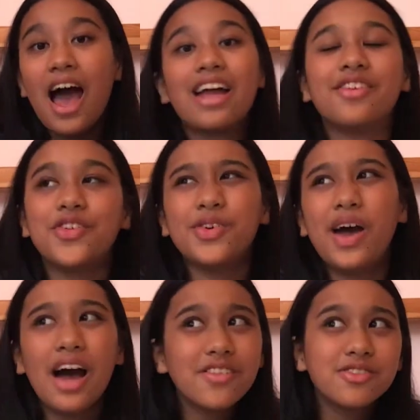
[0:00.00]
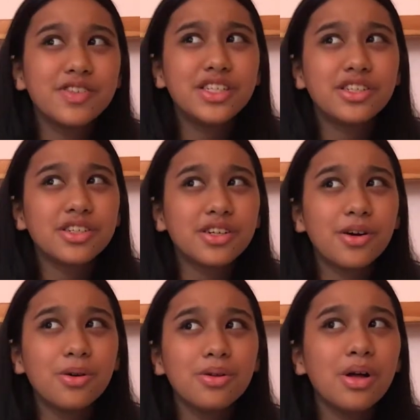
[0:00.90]
And if you haven't reached your
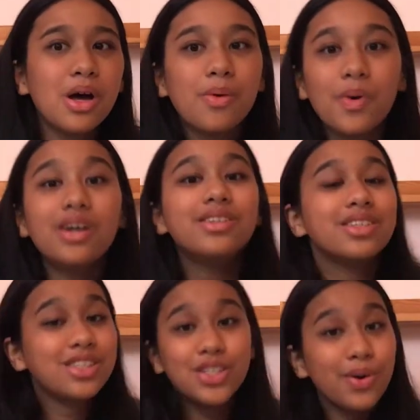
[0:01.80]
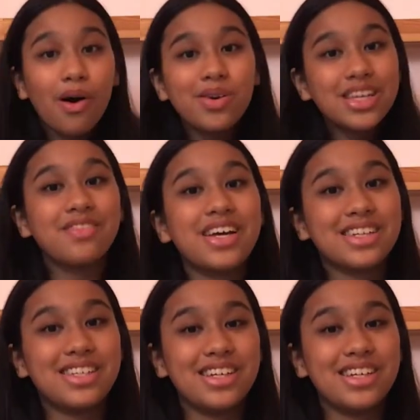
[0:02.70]
goal, well, you always have next